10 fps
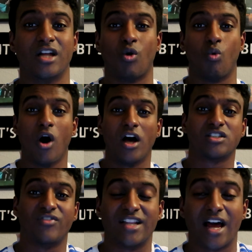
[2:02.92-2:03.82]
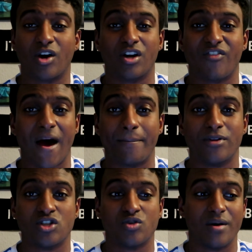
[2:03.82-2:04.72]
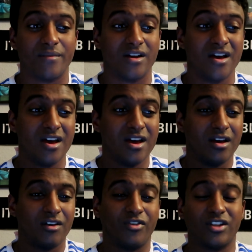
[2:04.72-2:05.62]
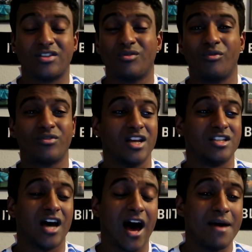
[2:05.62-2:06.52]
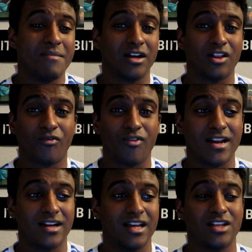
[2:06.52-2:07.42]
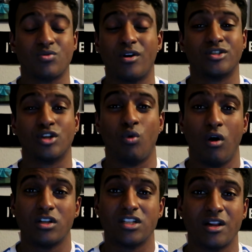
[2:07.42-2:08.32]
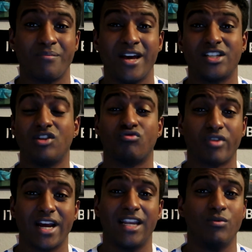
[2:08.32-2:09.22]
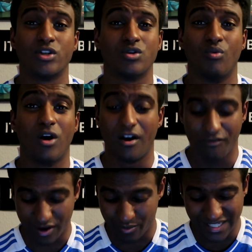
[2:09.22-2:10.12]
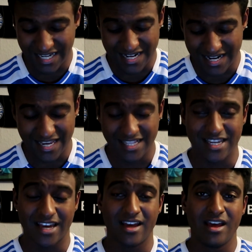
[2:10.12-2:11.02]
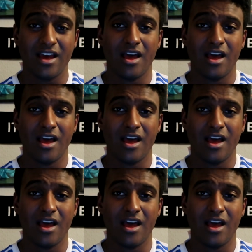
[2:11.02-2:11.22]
like the worst thing that could have happened to him. And for the timing of the friendly, as well as the quality of the pitch, it really wasn't worth it. We didn't need it.